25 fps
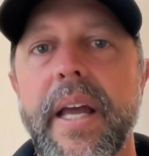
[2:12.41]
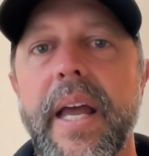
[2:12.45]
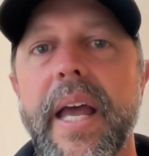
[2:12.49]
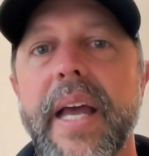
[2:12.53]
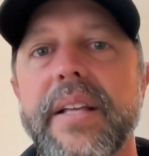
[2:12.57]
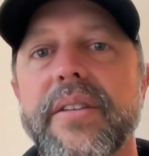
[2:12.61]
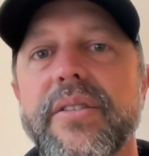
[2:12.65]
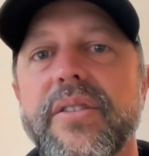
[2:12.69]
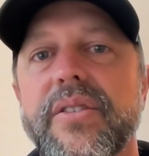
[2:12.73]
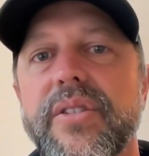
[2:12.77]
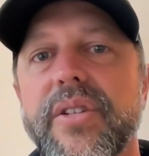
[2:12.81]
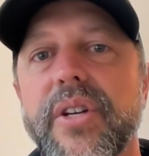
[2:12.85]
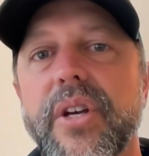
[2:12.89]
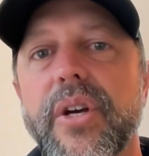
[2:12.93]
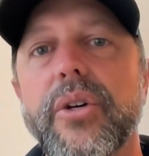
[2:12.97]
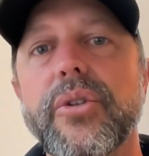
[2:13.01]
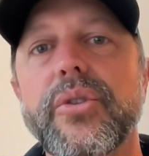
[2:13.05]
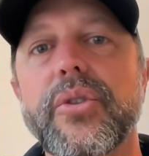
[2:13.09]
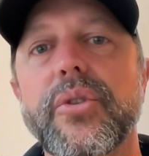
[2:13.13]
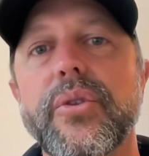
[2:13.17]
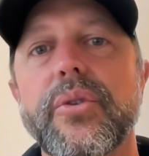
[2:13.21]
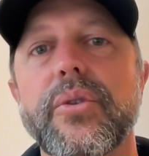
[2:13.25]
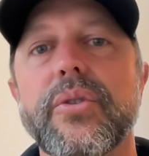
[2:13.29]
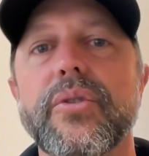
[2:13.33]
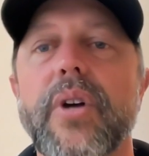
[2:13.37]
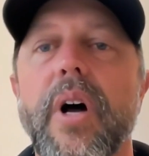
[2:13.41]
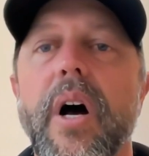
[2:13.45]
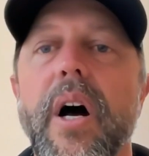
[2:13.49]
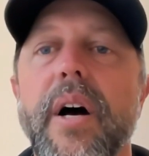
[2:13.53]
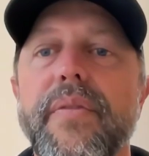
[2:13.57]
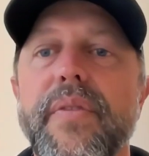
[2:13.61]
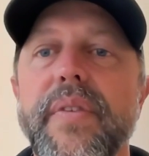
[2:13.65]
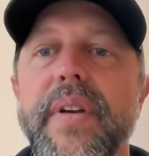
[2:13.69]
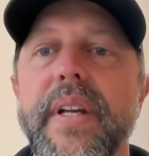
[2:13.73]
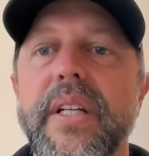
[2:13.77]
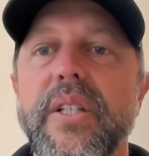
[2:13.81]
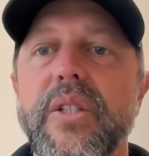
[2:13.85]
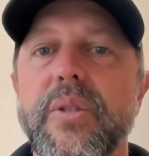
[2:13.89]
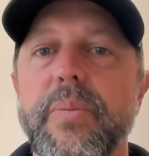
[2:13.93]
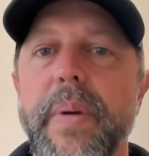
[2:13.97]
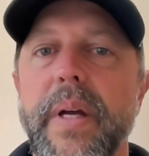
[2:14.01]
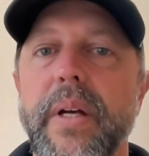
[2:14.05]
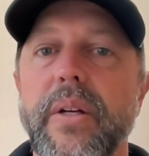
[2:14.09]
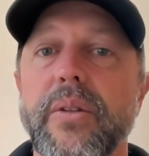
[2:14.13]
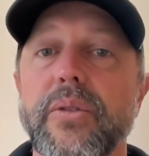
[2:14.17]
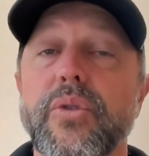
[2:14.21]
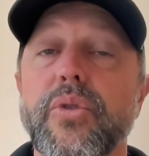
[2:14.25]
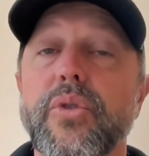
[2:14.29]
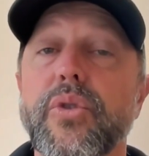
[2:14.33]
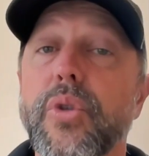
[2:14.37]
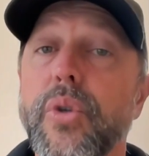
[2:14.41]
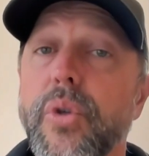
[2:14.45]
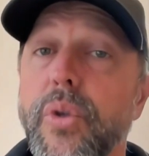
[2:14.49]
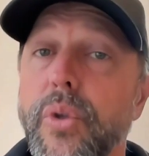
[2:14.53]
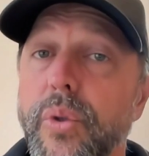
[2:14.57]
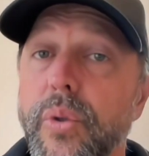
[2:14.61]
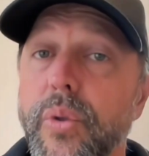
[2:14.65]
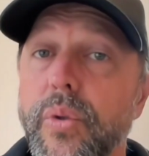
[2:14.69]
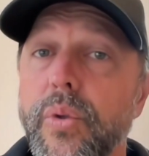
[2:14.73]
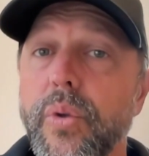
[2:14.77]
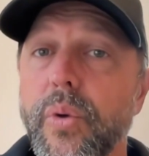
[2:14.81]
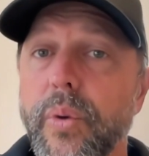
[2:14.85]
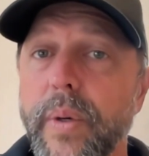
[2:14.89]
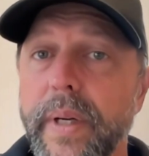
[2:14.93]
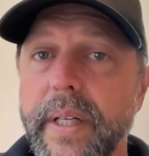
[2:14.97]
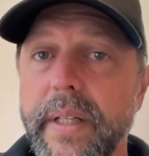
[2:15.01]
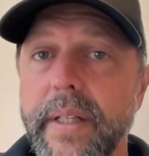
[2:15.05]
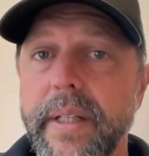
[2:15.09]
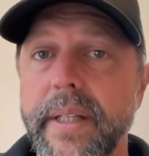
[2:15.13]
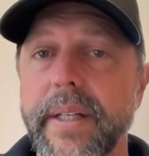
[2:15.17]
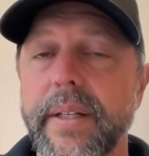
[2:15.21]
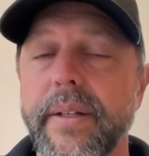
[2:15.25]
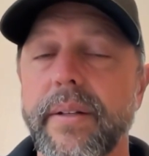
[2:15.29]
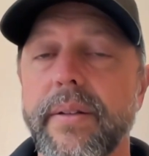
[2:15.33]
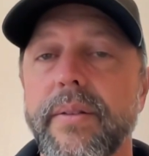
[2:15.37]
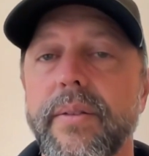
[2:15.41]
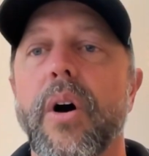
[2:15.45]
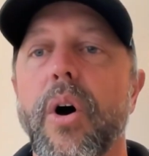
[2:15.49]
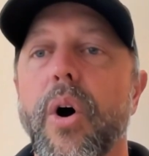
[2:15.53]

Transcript: and CO2 is often expelled too quickly.